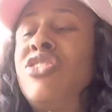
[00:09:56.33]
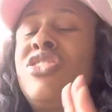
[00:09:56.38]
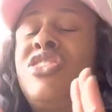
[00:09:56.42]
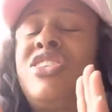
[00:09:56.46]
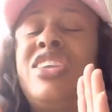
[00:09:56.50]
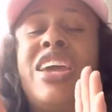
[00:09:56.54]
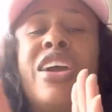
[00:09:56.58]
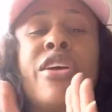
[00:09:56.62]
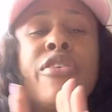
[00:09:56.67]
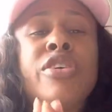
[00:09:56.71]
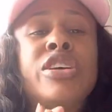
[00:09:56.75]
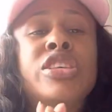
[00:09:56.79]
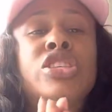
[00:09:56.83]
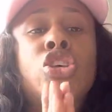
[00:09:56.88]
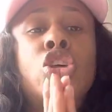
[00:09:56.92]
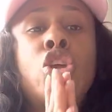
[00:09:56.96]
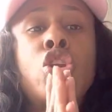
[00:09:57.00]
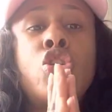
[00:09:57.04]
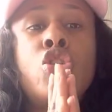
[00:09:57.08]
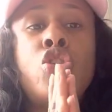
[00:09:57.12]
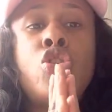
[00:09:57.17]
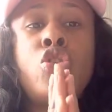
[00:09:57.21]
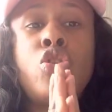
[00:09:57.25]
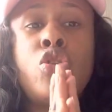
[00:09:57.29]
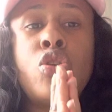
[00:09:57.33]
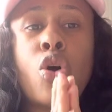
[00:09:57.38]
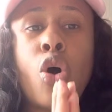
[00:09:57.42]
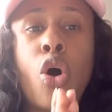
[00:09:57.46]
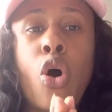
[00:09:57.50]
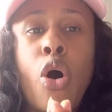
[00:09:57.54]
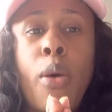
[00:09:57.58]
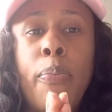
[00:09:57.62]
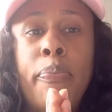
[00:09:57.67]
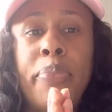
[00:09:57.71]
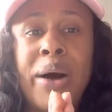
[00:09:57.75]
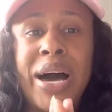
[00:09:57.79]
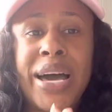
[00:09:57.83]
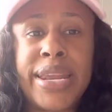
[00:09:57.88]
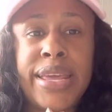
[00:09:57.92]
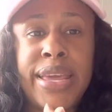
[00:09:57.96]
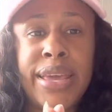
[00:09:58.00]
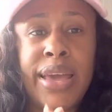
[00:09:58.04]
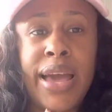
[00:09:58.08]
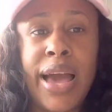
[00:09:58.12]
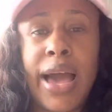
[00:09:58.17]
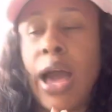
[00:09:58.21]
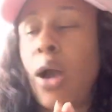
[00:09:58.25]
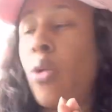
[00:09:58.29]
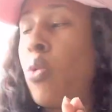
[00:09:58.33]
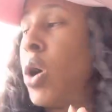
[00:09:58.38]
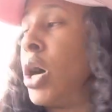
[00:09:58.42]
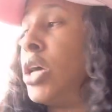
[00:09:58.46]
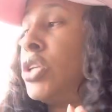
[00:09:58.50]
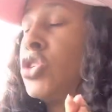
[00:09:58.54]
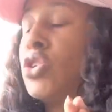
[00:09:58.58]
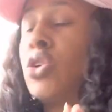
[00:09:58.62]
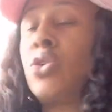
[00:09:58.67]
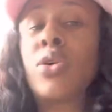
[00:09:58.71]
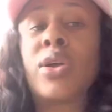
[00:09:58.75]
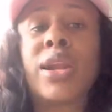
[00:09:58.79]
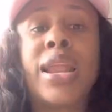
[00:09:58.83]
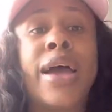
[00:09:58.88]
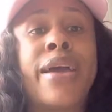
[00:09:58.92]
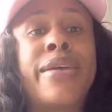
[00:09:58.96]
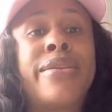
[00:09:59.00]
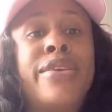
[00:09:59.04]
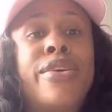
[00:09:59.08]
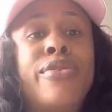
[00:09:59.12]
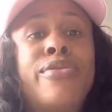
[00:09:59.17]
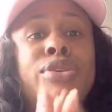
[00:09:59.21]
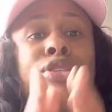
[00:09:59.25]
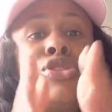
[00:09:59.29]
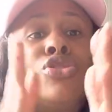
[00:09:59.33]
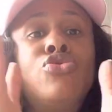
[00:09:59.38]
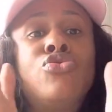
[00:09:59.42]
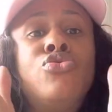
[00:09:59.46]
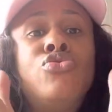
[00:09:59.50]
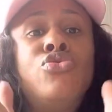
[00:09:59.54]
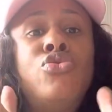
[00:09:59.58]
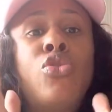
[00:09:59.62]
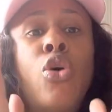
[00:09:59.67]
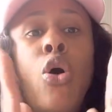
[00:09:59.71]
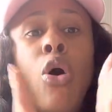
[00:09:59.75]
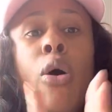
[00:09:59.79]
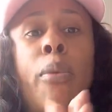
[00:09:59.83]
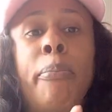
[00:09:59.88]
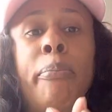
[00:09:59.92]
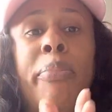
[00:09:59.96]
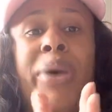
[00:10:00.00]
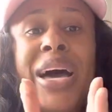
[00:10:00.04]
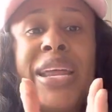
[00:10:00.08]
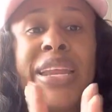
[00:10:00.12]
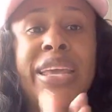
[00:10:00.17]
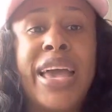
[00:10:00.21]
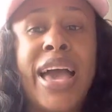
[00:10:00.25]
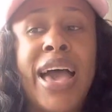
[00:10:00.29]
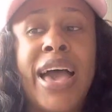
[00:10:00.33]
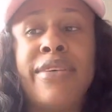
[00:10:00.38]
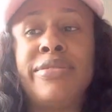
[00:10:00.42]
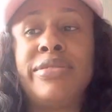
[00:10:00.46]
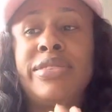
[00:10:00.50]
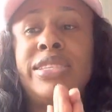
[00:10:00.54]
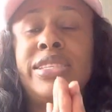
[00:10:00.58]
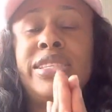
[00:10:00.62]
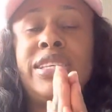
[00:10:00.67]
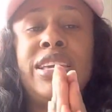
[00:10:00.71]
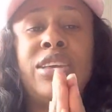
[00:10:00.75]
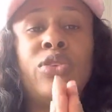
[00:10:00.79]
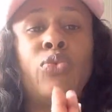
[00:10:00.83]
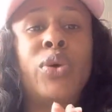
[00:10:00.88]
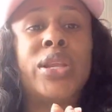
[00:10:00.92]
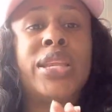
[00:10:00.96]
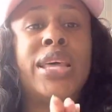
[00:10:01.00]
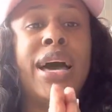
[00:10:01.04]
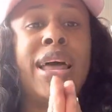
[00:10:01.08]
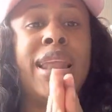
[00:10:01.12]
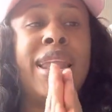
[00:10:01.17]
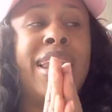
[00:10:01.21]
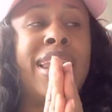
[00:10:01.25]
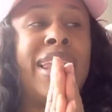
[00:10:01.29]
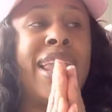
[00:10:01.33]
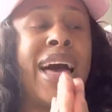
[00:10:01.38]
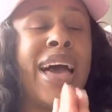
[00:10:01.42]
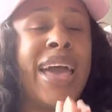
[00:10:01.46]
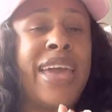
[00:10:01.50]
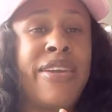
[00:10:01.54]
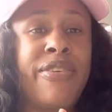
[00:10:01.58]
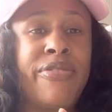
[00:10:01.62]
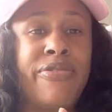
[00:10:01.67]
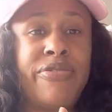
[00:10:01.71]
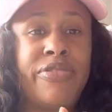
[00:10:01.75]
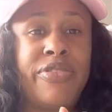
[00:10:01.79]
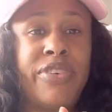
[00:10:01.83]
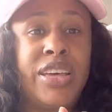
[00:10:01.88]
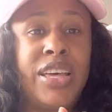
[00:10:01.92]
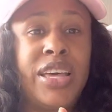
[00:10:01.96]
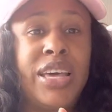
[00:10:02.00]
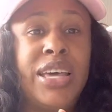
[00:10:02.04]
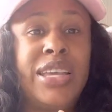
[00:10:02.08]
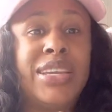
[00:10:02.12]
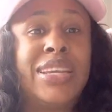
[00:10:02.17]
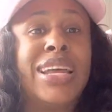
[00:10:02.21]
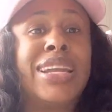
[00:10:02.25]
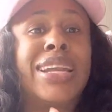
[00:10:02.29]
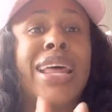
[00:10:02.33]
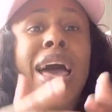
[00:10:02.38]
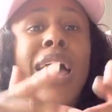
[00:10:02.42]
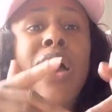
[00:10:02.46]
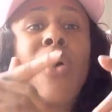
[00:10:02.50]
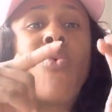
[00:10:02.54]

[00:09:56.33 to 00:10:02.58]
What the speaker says: There is nobody I want to look like. There is nobody I've seen with a life that I